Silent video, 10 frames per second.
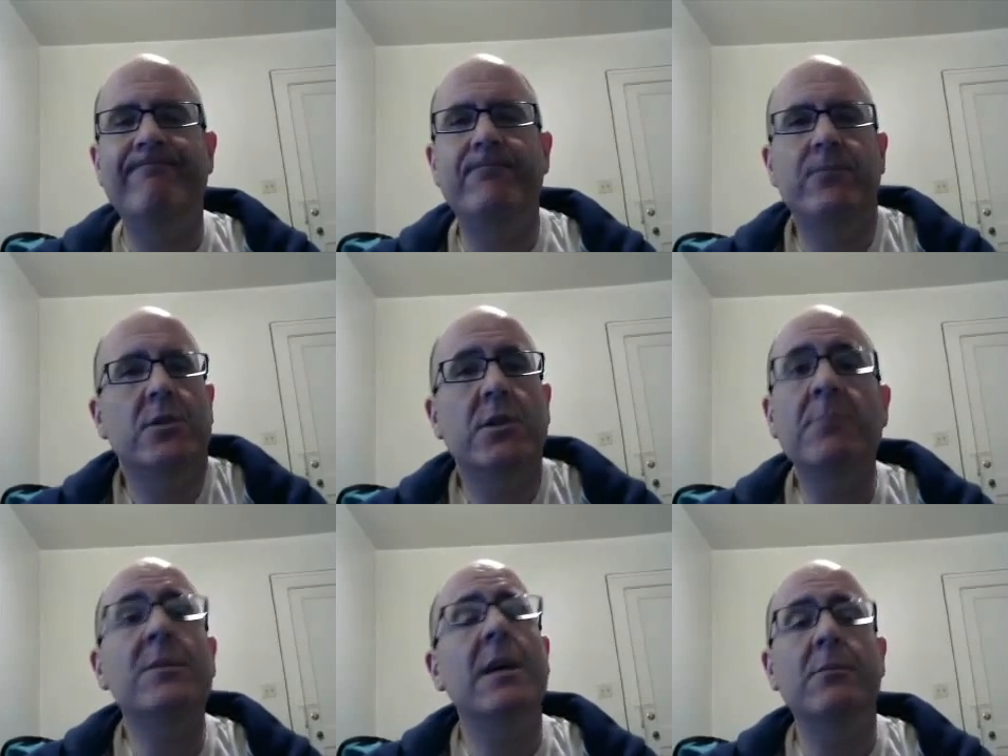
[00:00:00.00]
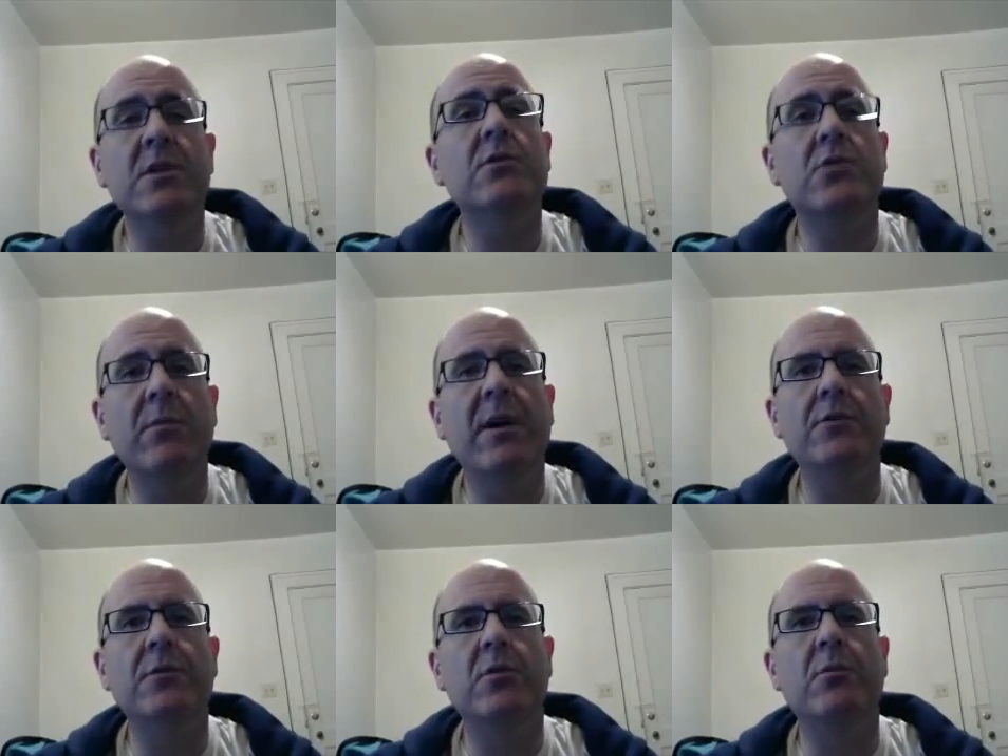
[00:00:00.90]
sometimes
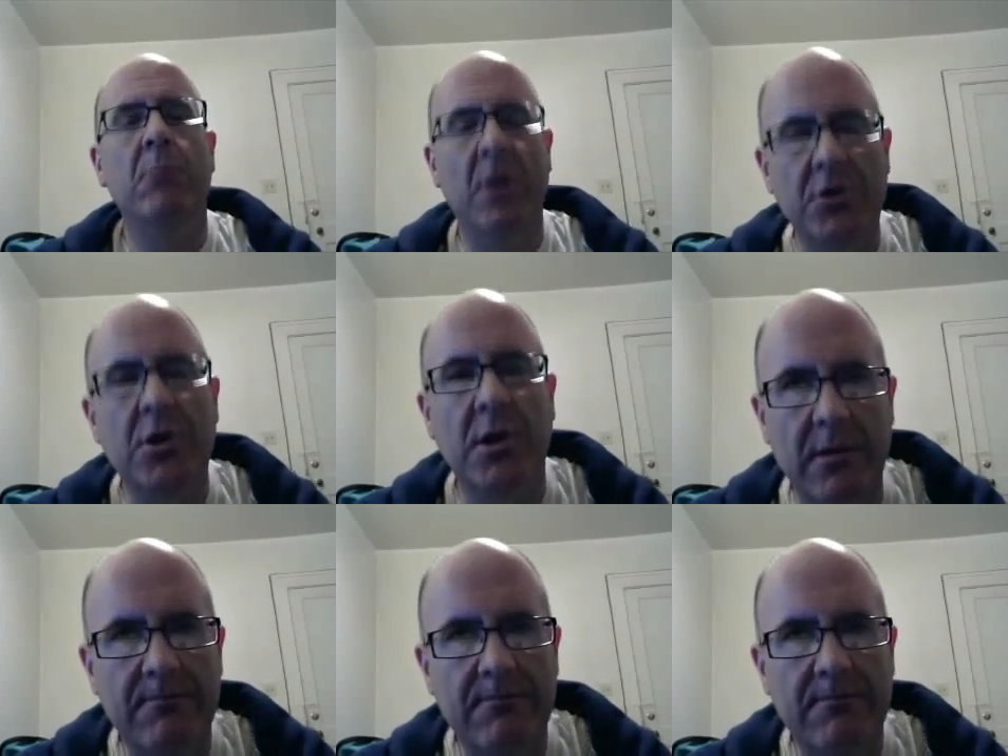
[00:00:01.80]
insurmountable Munchkin.